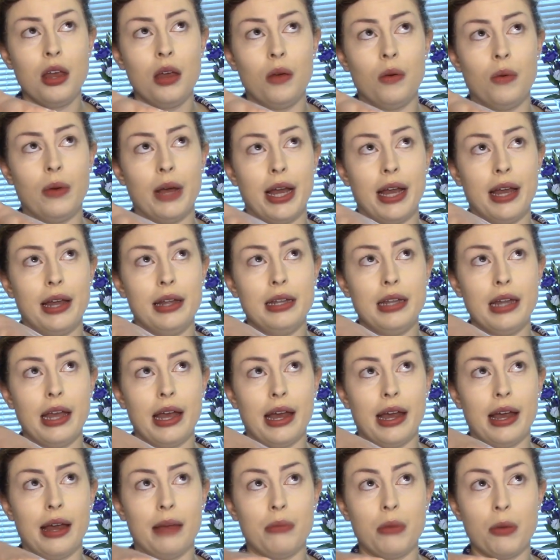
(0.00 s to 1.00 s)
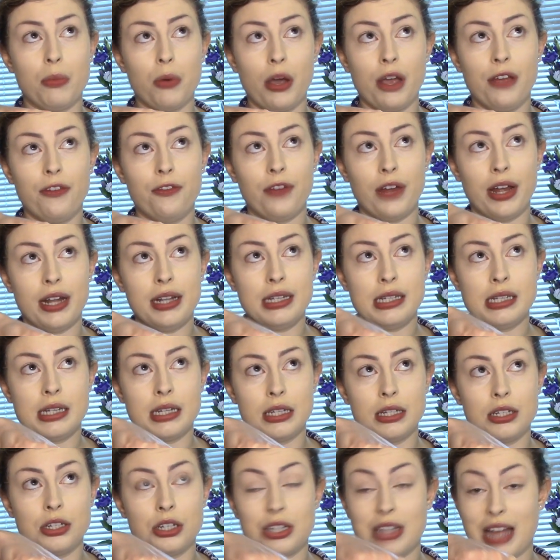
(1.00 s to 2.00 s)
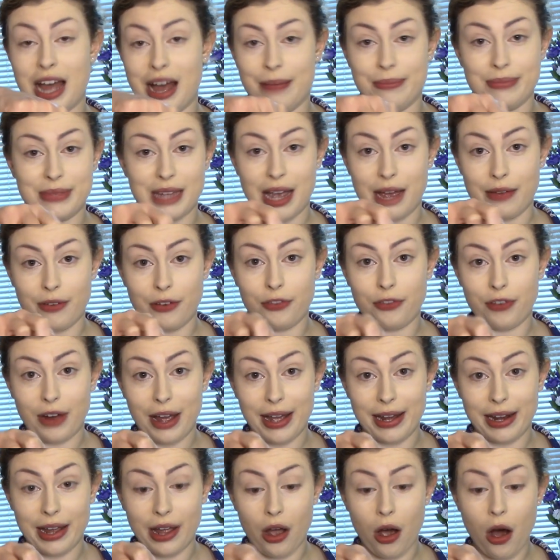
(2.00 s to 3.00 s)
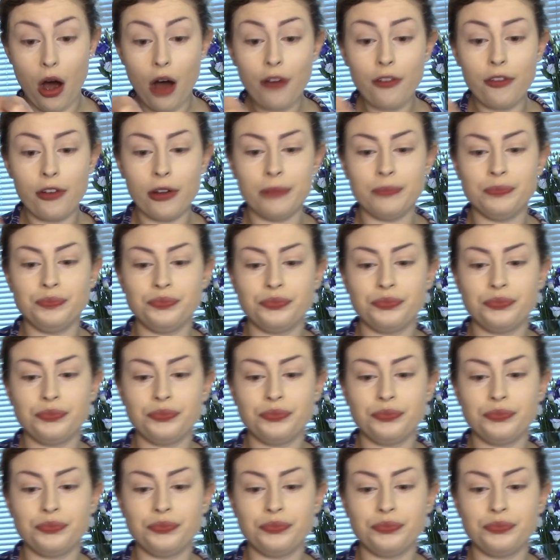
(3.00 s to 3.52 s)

when my boyfriend just happened to have a Friday off.